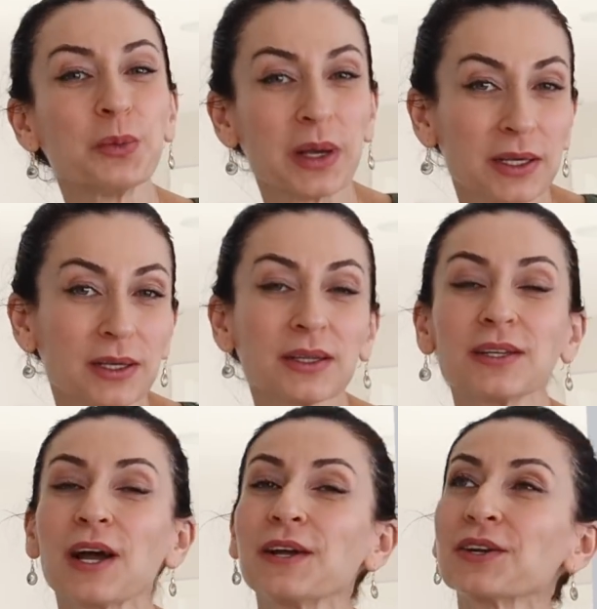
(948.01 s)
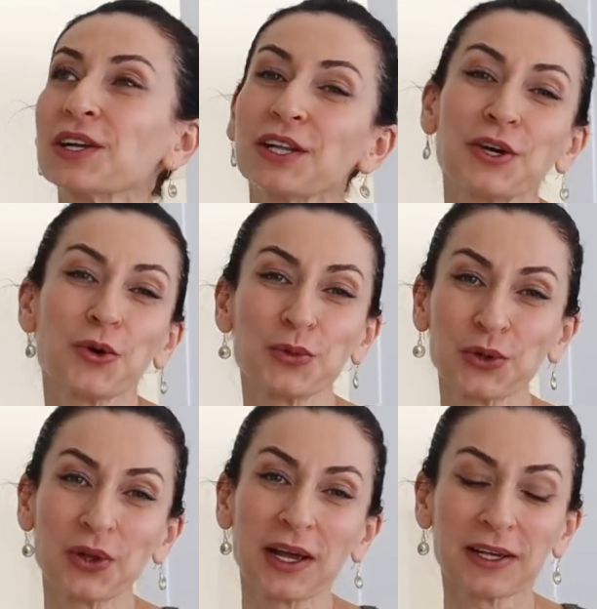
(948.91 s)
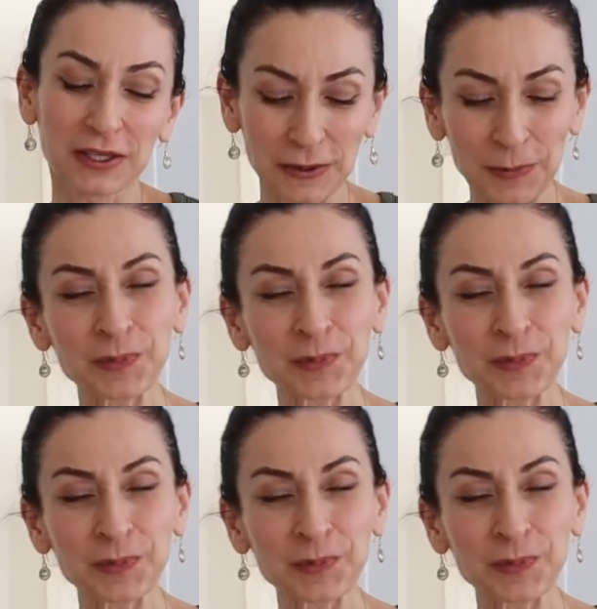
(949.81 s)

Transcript: make it, and I really hope you like it.